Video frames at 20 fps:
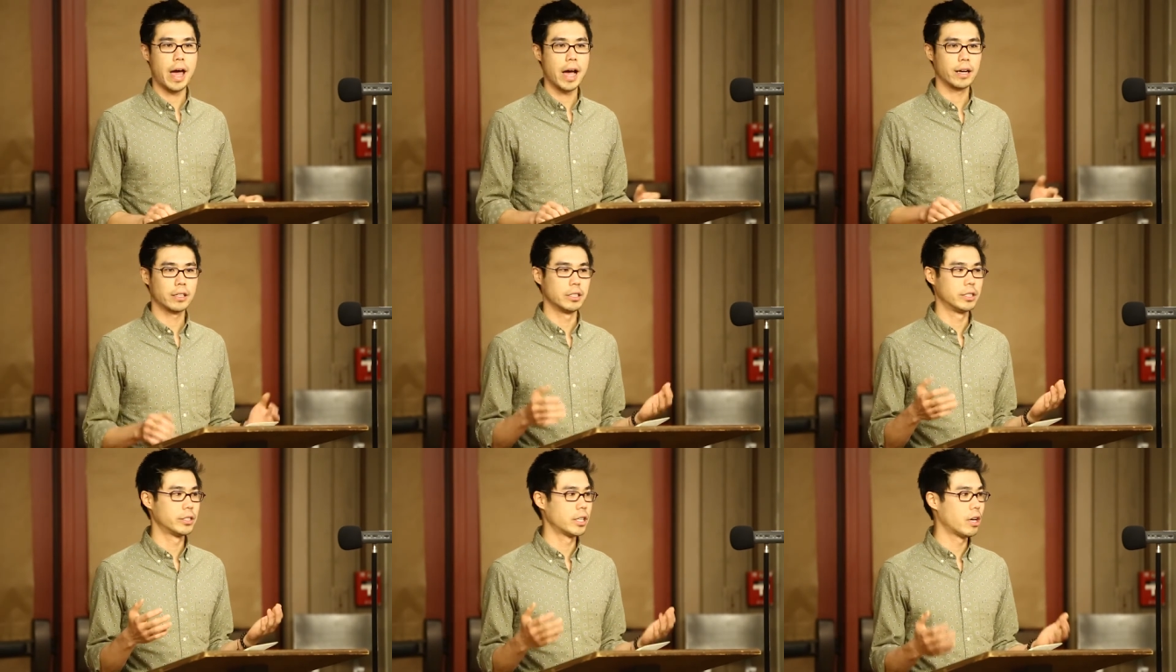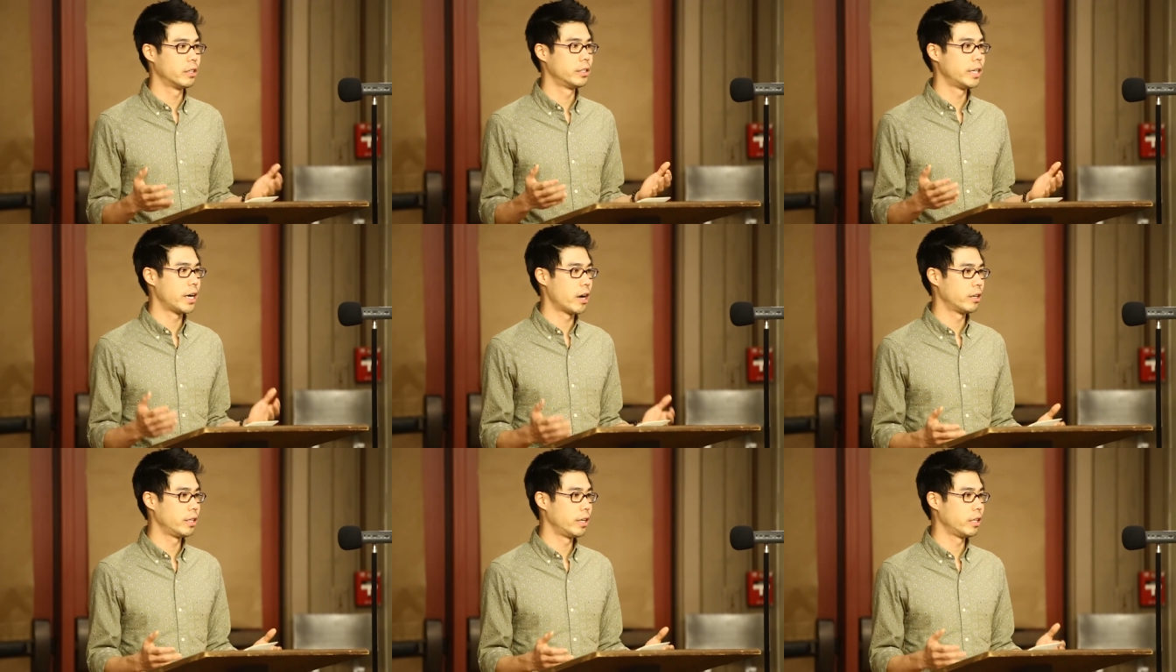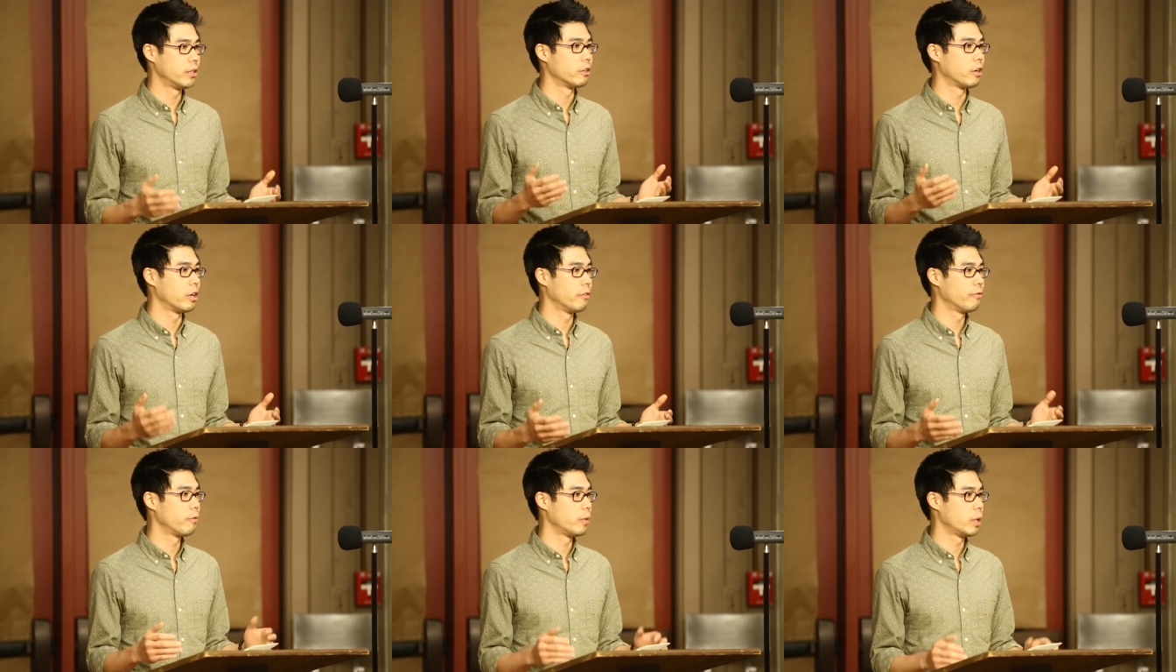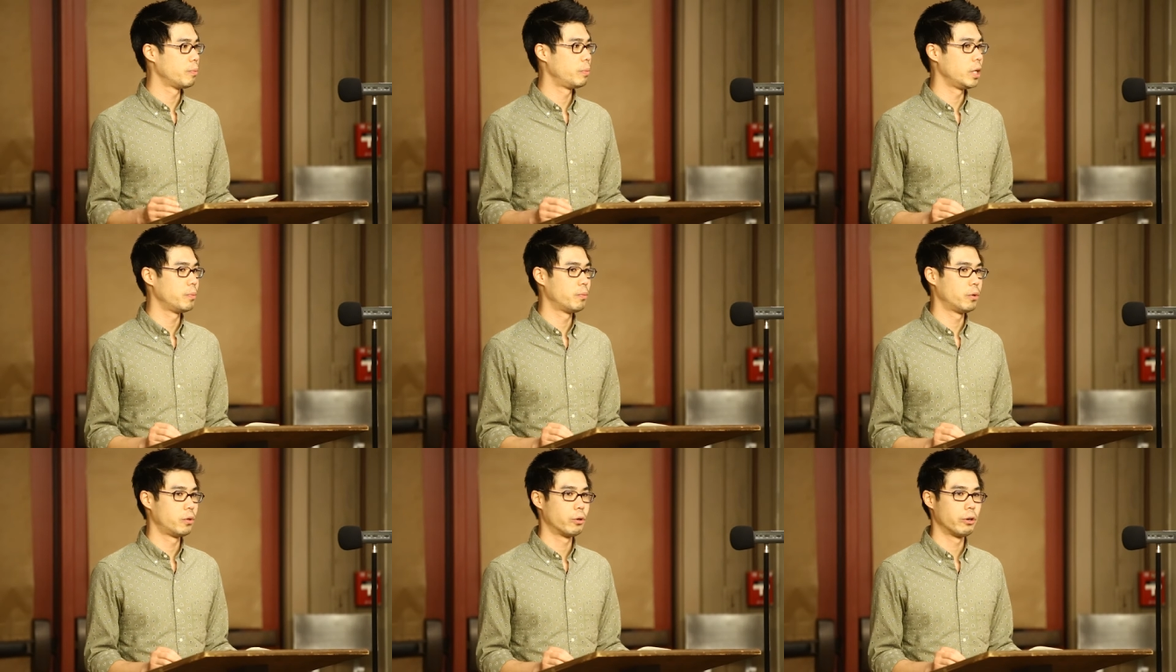act in solidarity and learn from the
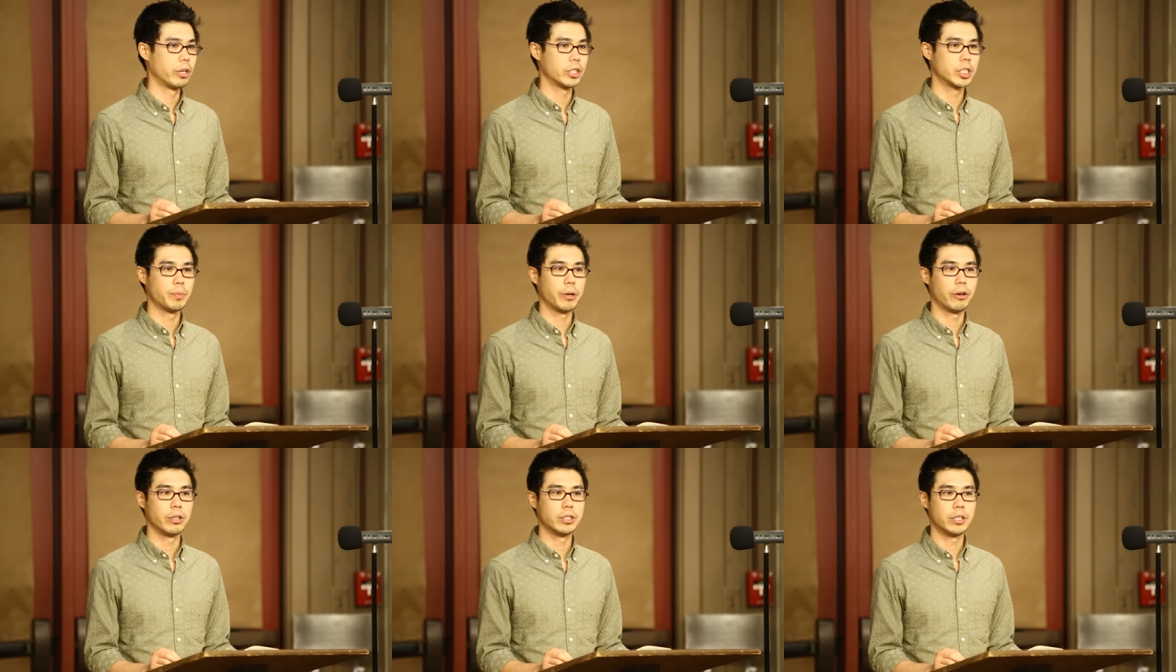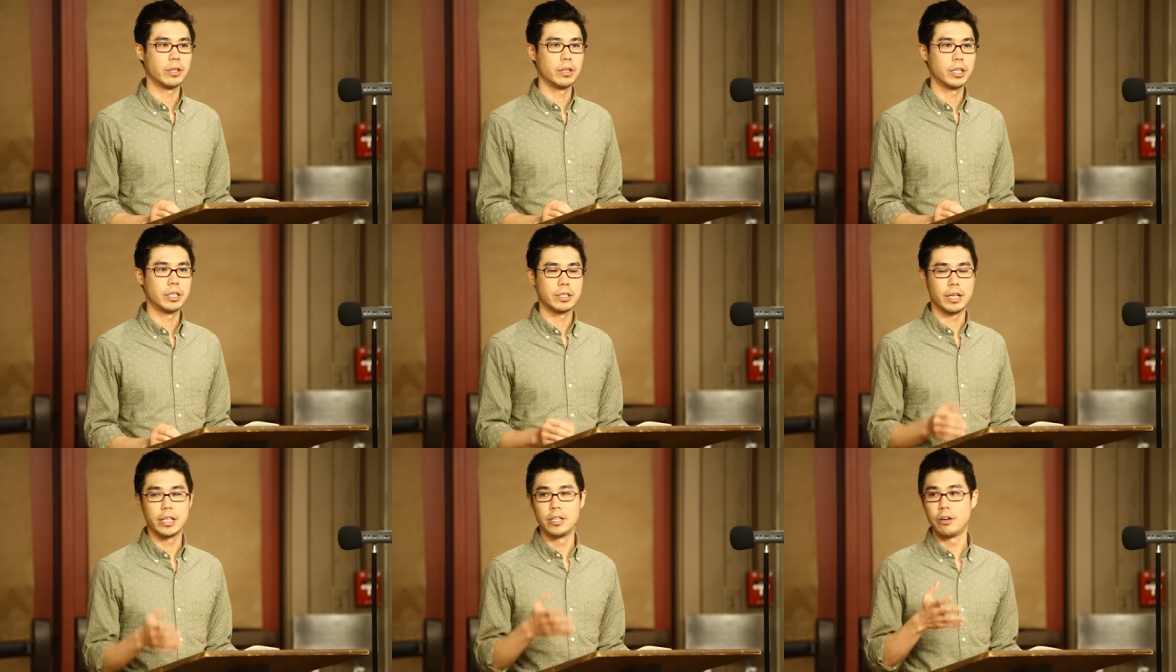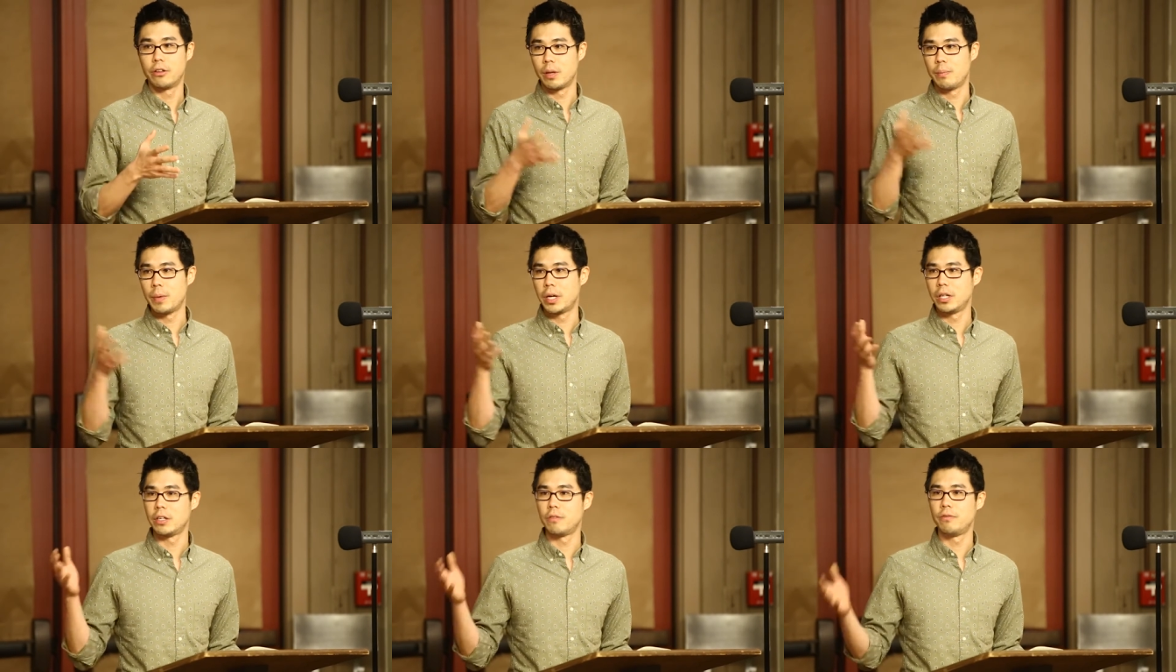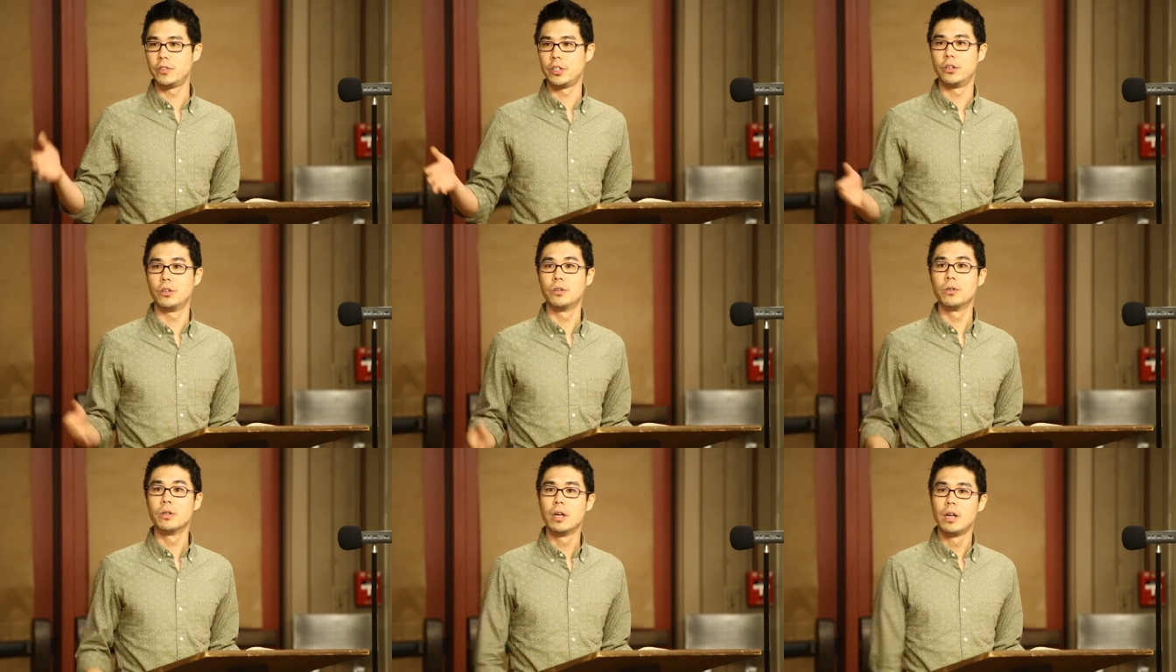people who are experiencing this. I know that many of
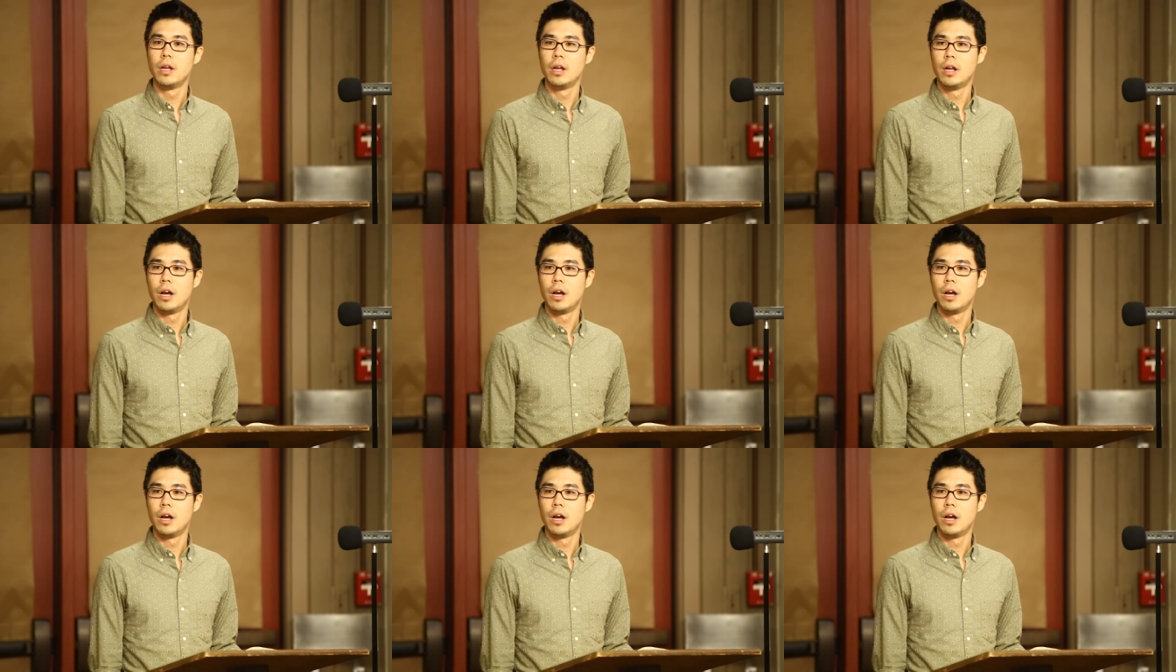you